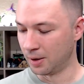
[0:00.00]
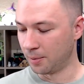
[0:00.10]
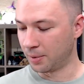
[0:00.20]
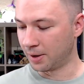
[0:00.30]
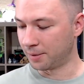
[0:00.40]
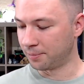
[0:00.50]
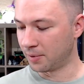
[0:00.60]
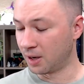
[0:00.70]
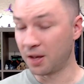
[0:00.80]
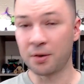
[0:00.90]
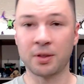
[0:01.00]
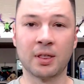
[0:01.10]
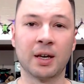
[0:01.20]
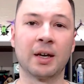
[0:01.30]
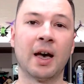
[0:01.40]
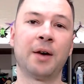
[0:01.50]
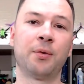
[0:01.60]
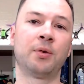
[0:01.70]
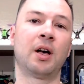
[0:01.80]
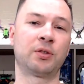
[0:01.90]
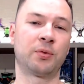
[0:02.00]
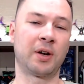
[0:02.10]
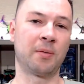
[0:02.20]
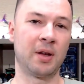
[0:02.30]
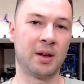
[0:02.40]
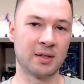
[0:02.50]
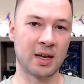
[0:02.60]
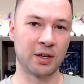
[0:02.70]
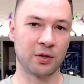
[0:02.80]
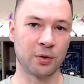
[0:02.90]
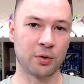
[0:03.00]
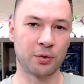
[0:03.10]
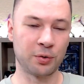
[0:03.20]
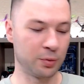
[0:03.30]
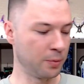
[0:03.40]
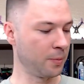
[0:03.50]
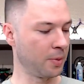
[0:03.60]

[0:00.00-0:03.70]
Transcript: But another thing I would also recommend is that you go through